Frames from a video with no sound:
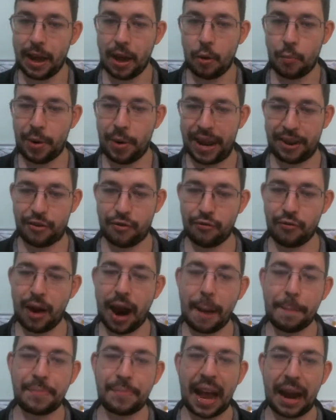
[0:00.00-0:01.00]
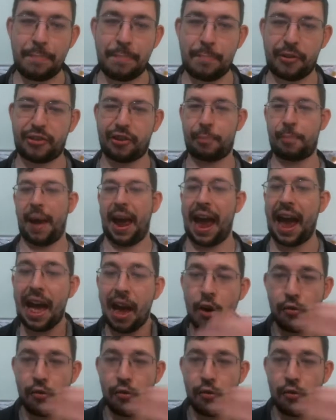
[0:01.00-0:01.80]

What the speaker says: we grab that bishop pair.